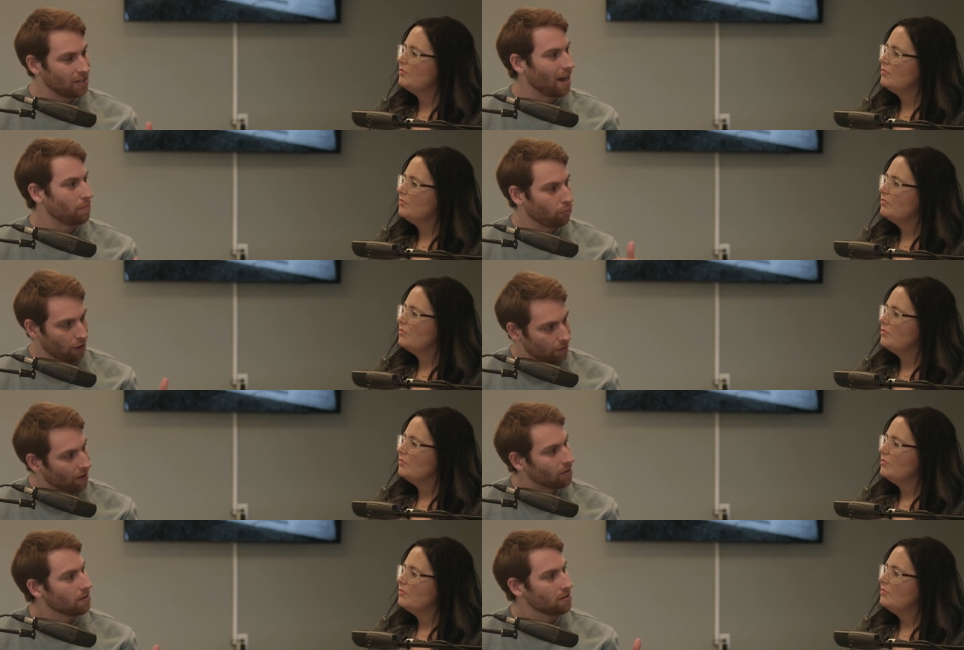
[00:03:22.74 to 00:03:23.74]
Speaker 1: the time pray
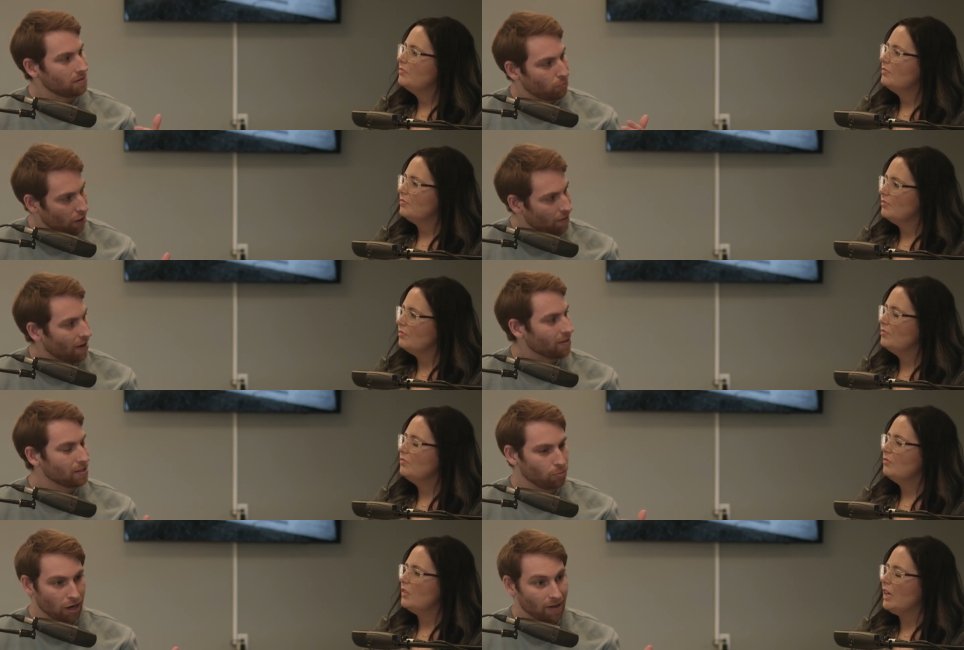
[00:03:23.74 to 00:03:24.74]
about this, pray about
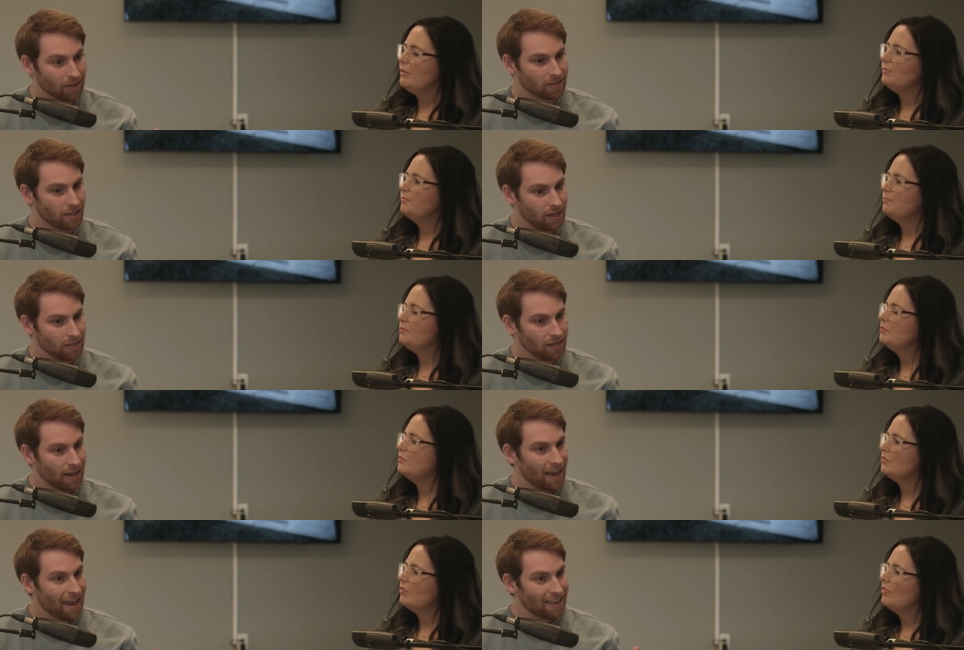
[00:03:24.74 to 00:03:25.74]
this, pray yeah. about these
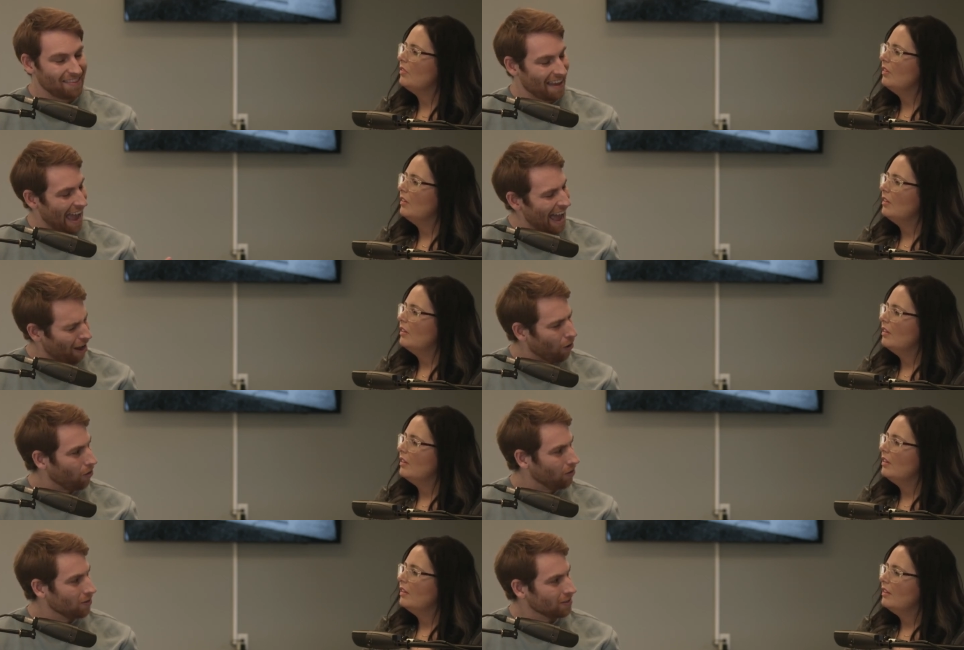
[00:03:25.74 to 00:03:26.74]
things. The
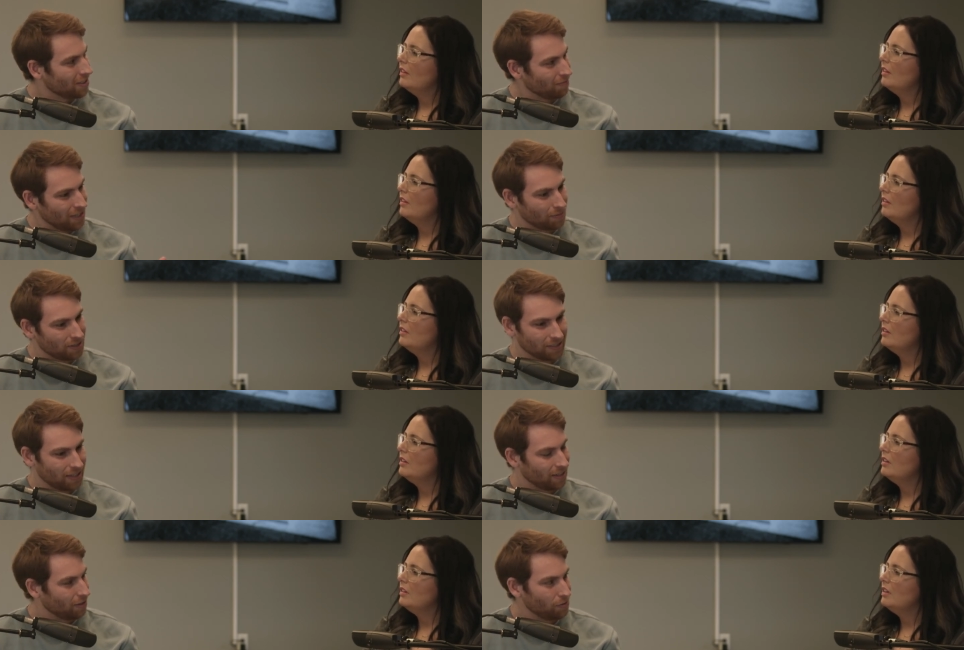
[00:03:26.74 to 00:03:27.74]
how sometimes
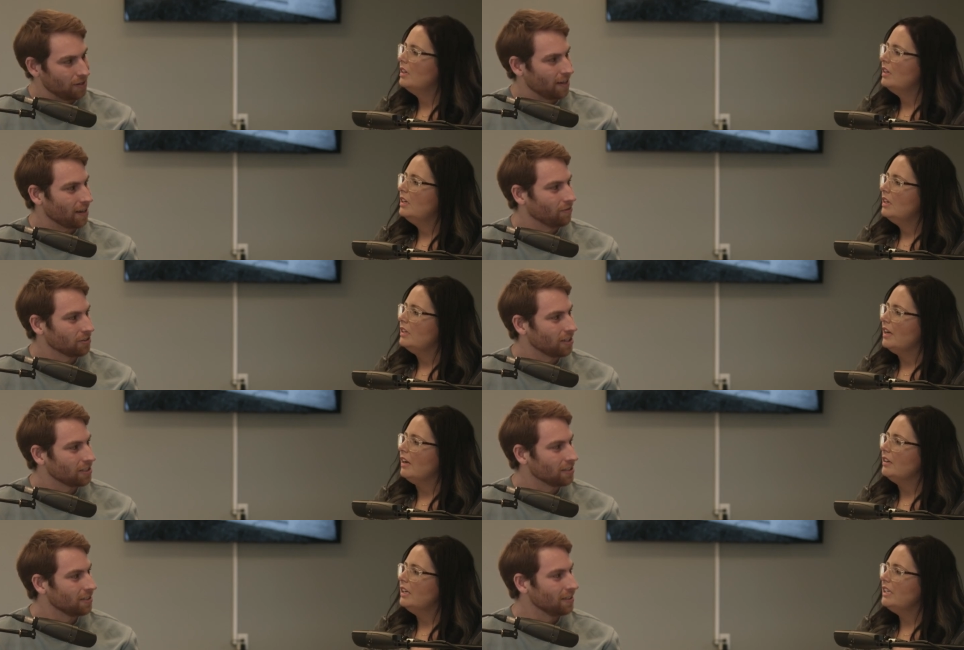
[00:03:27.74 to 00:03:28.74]
doesn't get included in that conversation.
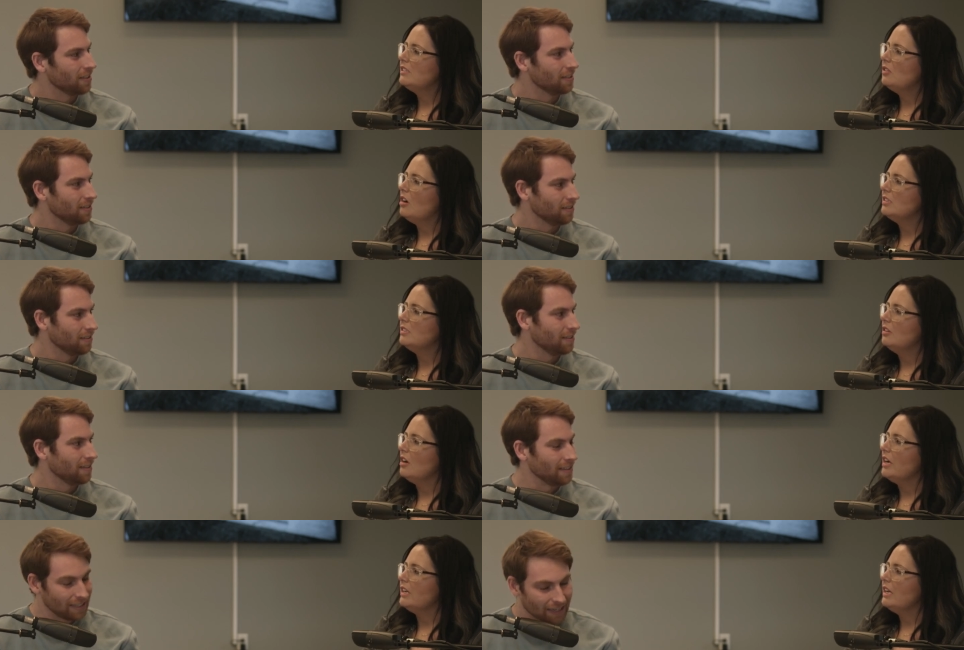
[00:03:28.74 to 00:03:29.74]
Yeah,
Speaker 2: it gets lost a
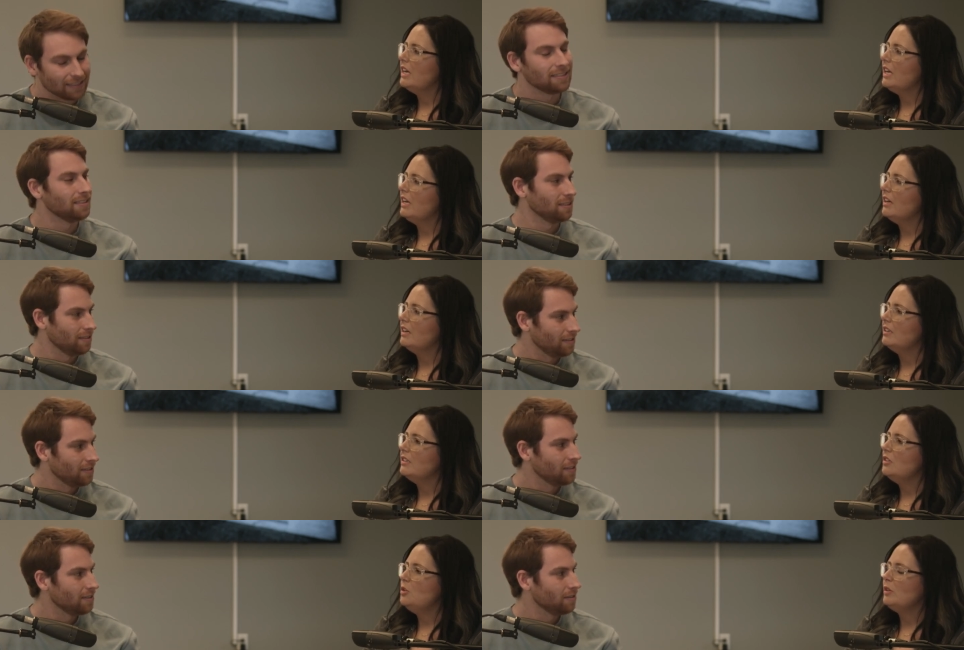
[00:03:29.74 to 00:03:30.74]
lot. Yes.
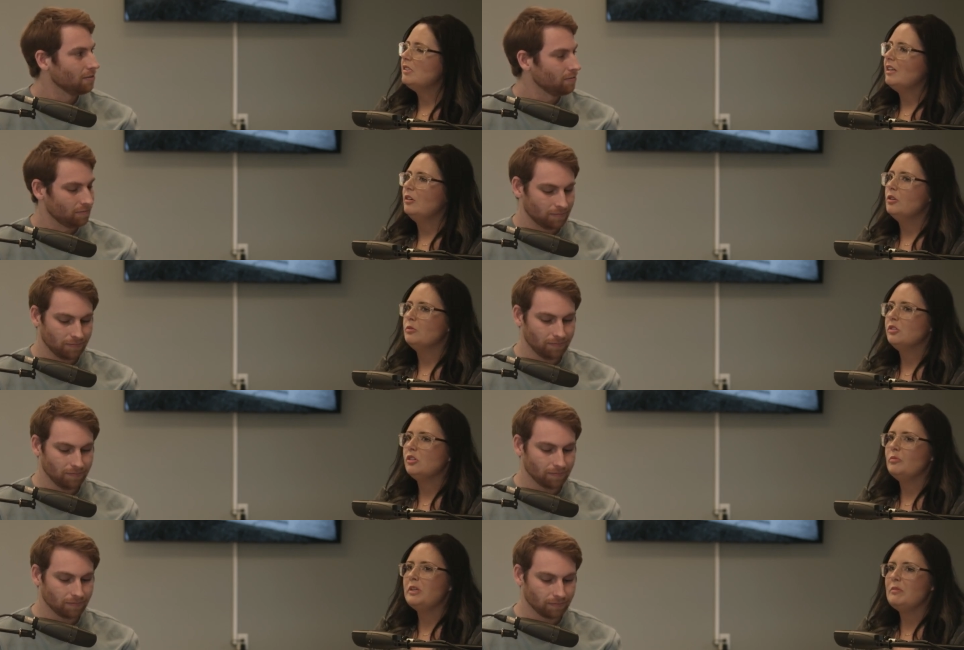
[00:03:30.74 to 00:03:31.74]
And you can tell there were
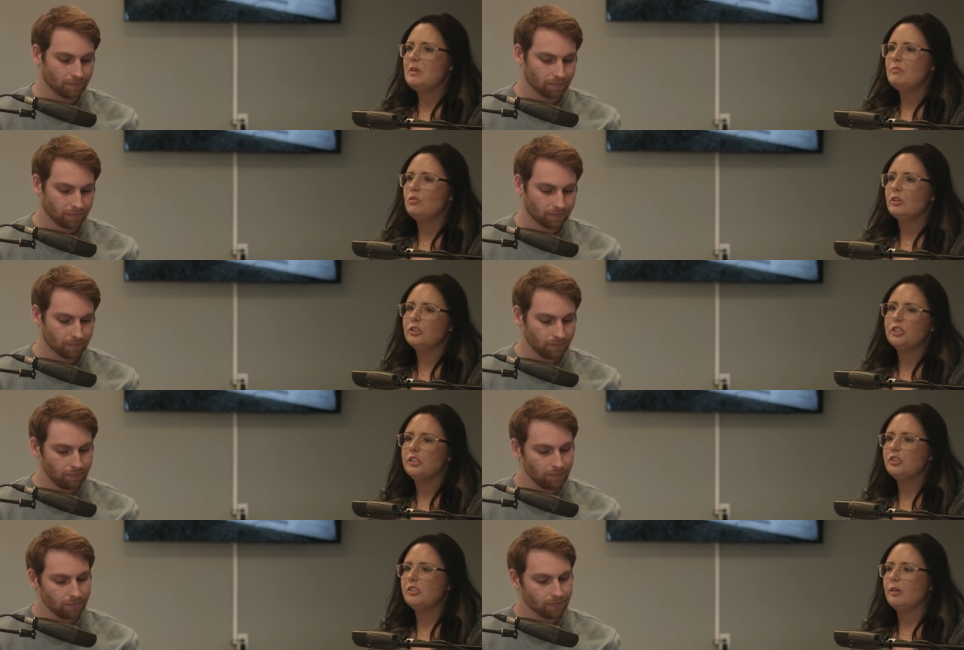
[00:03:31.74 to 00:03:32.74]
so many people in our
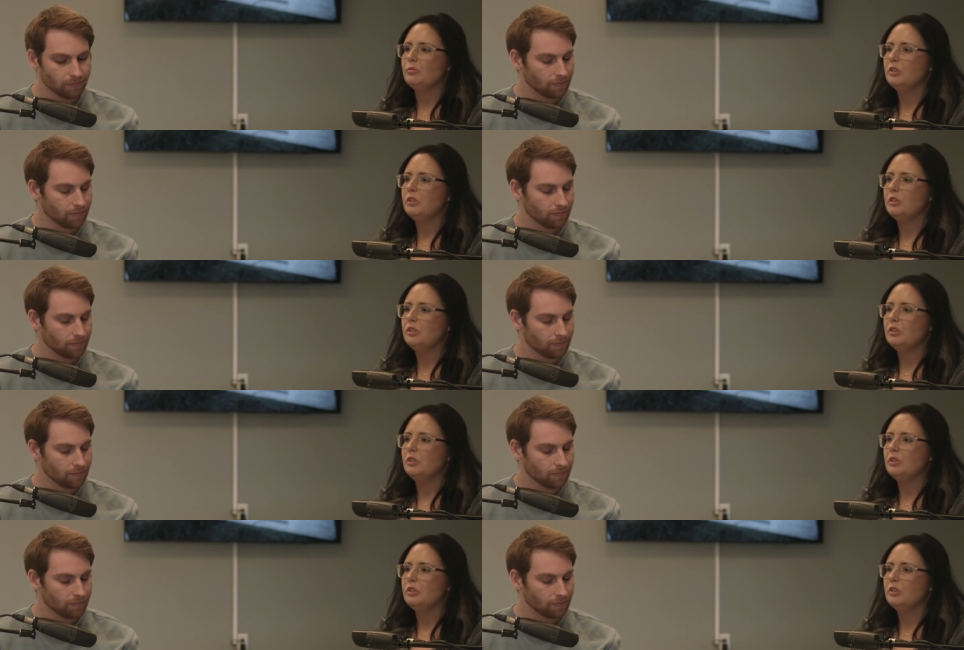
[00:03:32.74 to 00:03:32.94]
church that